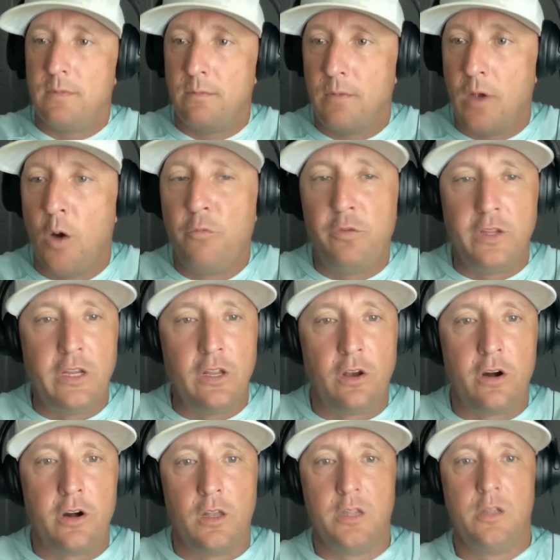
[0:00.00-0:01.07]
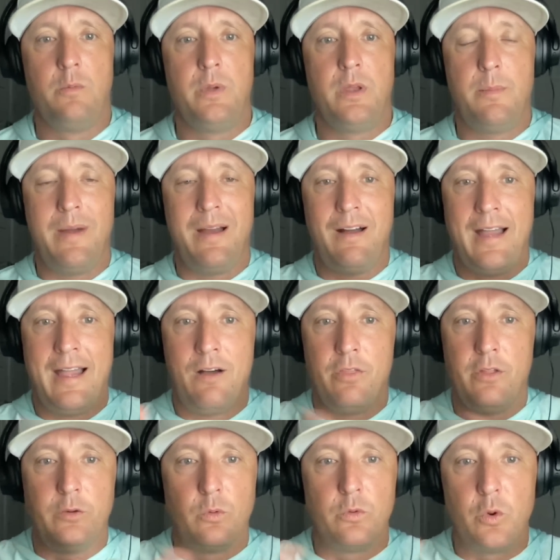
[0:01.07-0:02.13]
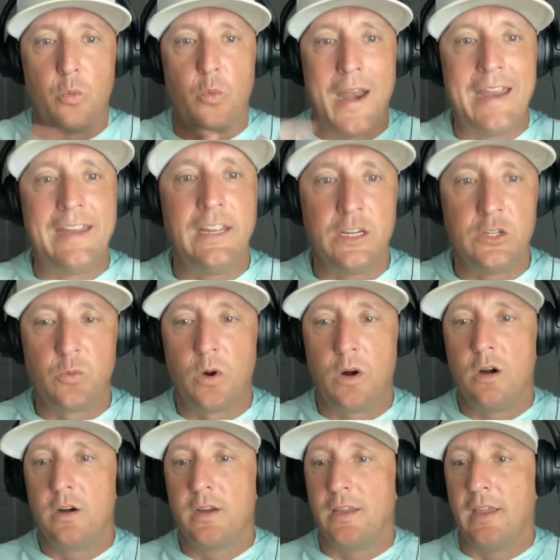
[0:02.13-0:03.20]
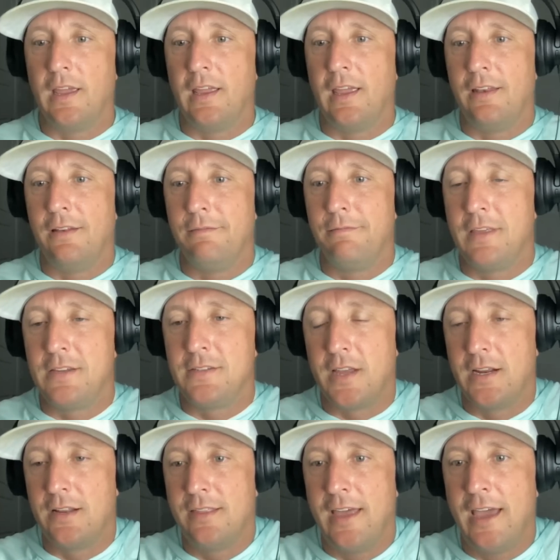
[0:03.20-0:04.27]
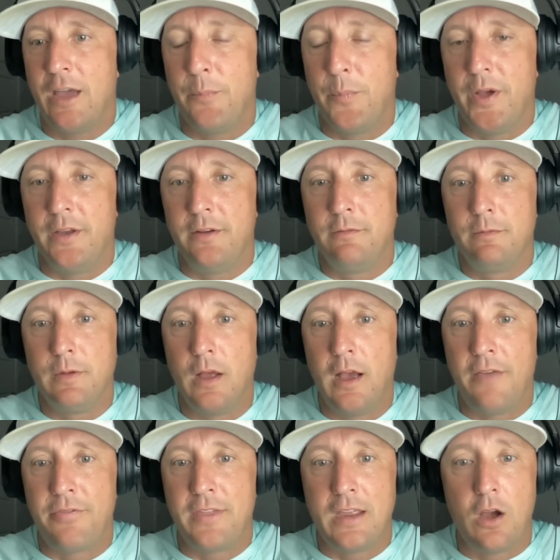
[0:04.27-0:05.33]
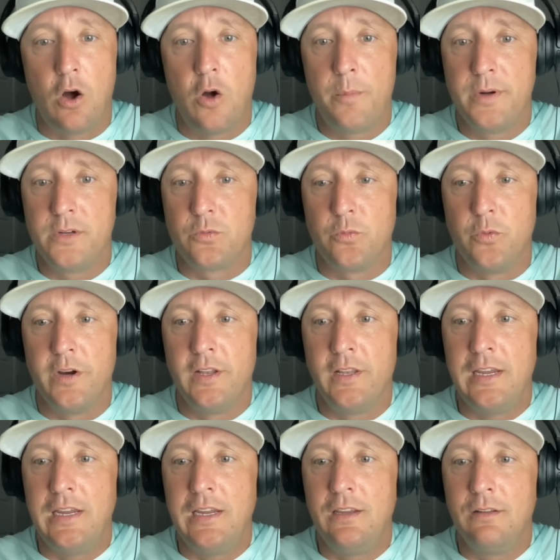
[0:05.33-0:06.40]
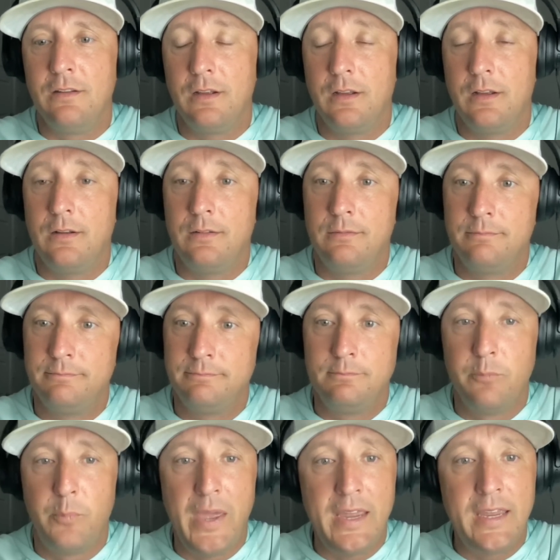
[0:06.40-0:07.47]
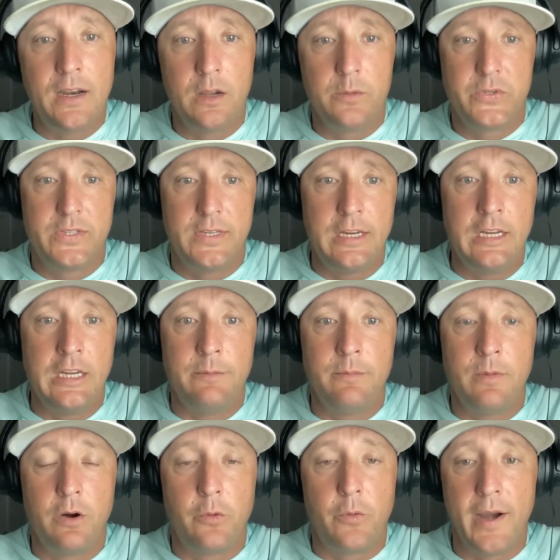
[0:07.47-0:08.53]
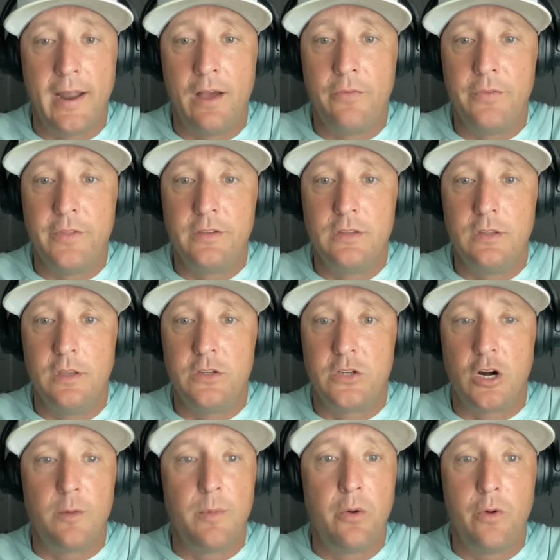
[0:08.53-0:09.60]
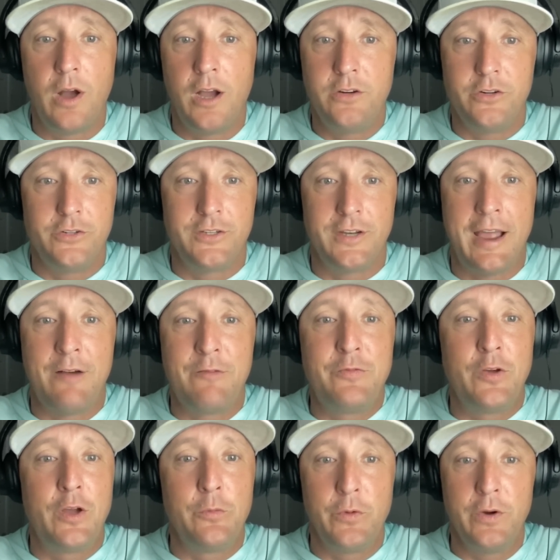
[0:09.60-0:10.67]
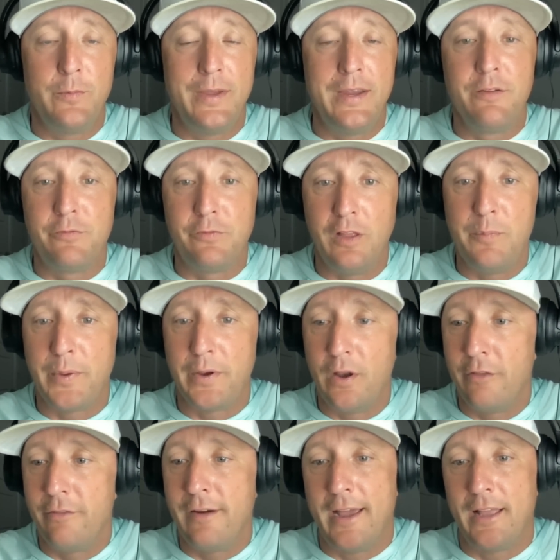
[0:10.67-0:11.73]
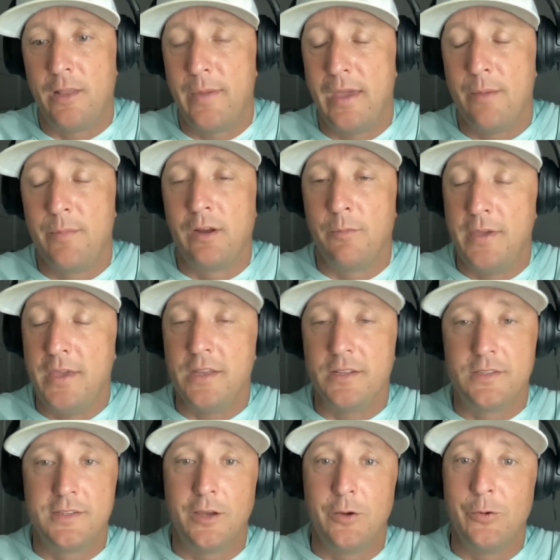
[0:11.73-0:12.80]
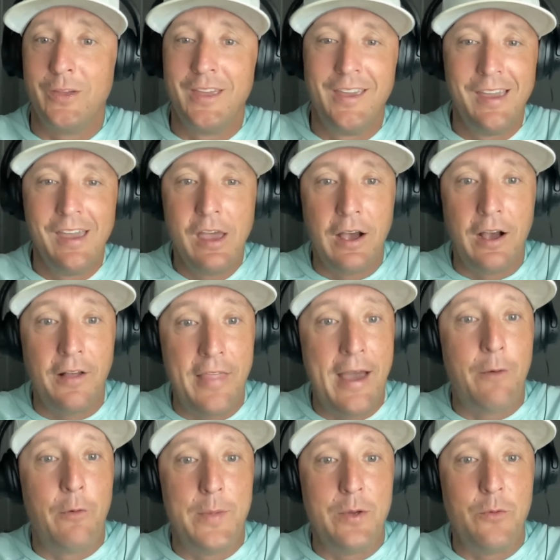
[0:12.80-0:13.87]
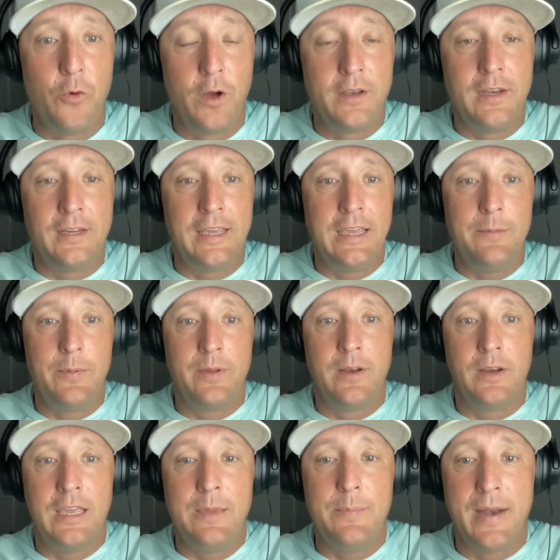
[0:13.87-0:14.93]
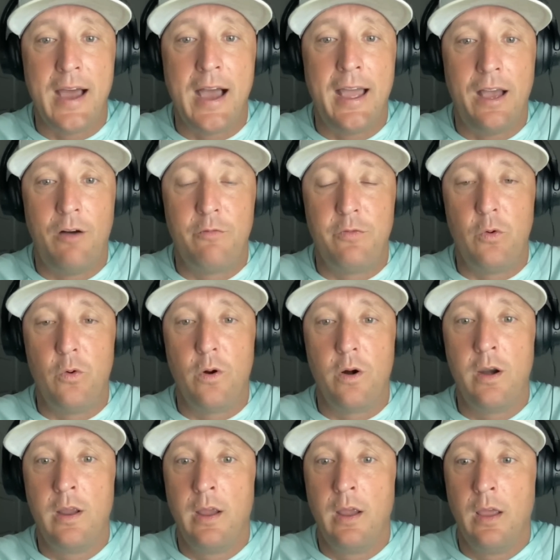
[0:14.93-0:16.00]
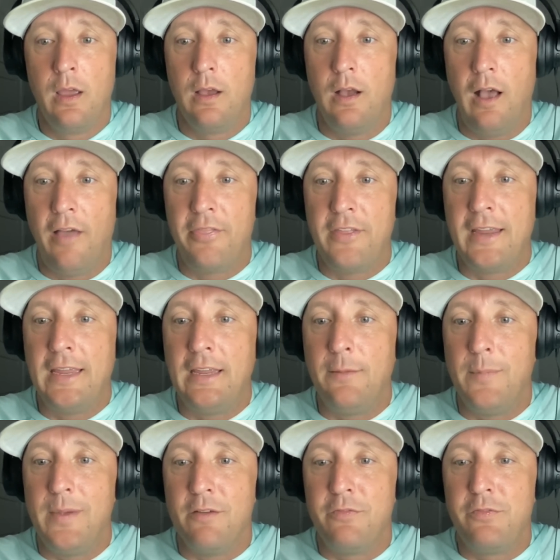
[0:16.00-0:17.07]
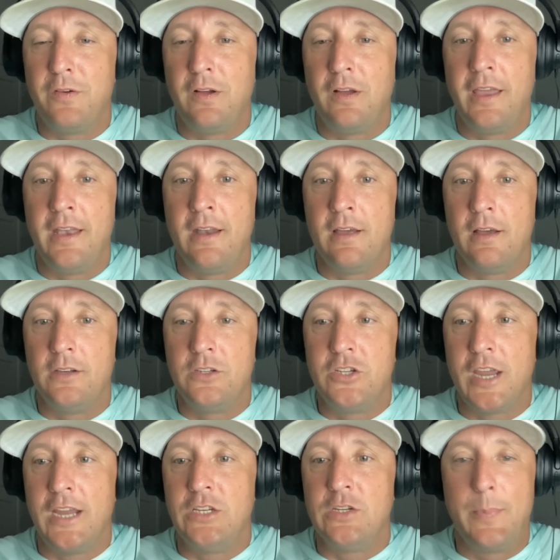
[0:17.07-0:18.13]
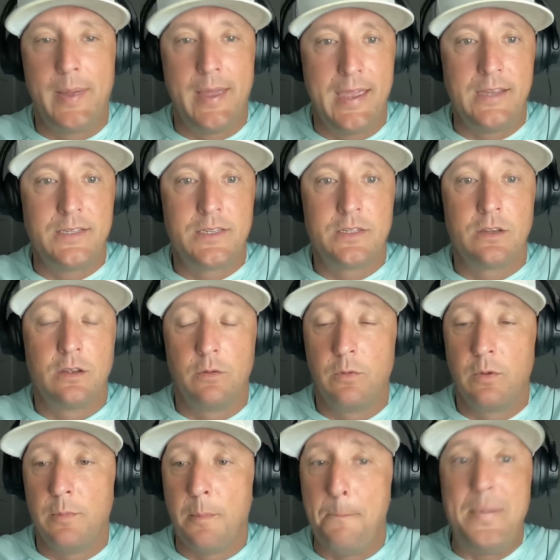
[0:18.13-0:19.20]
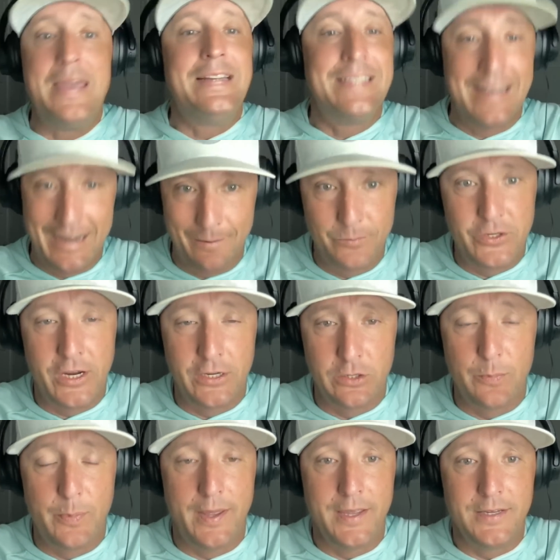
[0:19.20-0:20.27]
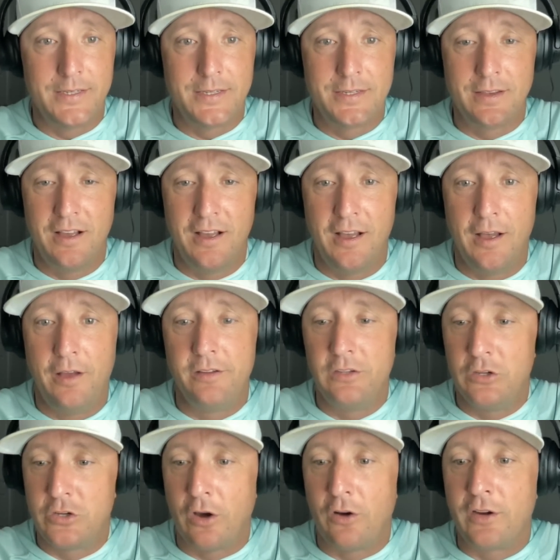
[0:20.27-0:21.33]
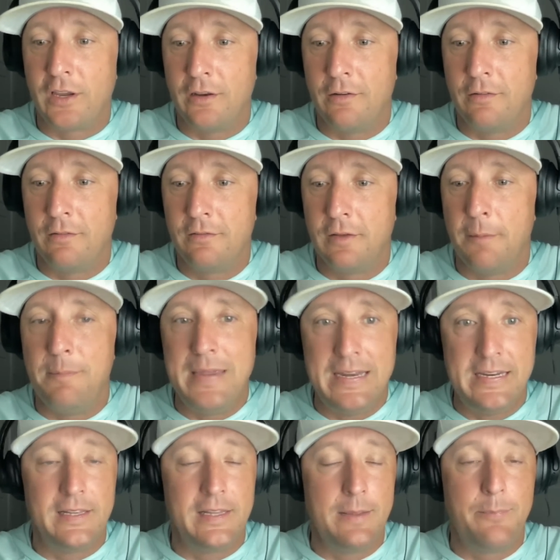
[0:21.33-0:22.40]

hopefully you learned a little bit about how the rankings work and things like that. But I think Auburn's really picking up steam around the Turbo Rogers, and how fun would it be to flip another Alabama commit? So that would be one to keep an eye out for. I think he could be a fun change of pace, big time change of pace. You're talking immediately